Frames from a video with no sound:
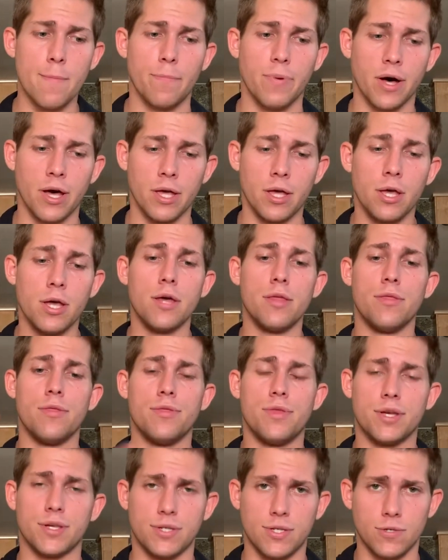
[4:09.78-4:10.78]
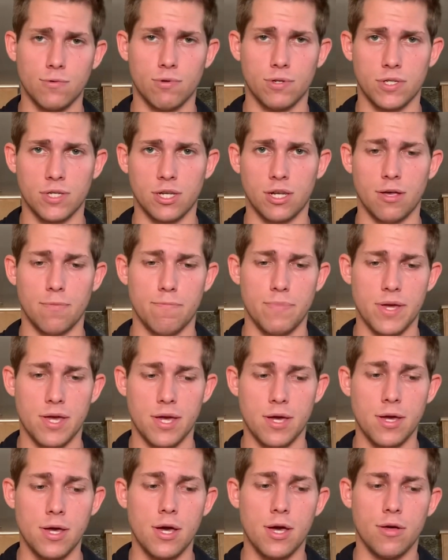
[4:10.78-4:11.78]
but this is what's going to
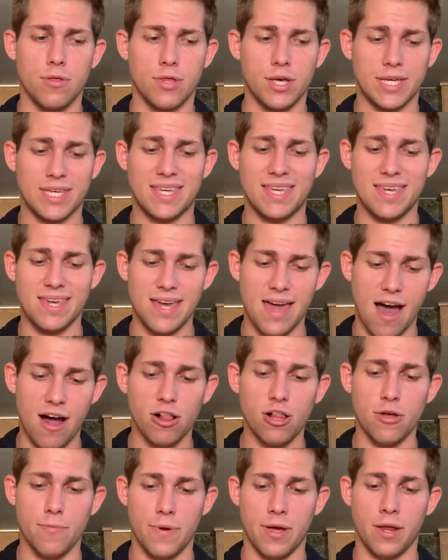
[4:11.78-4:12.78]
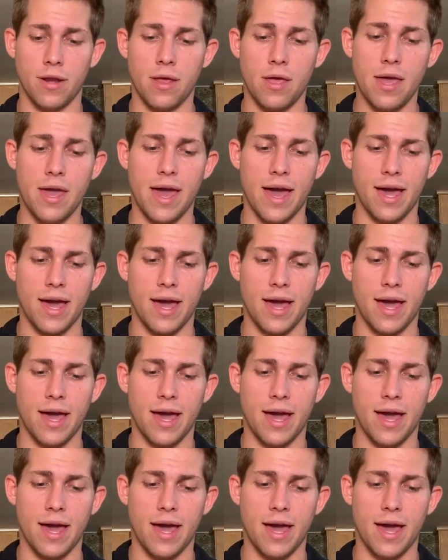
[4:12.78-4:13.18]
be the key element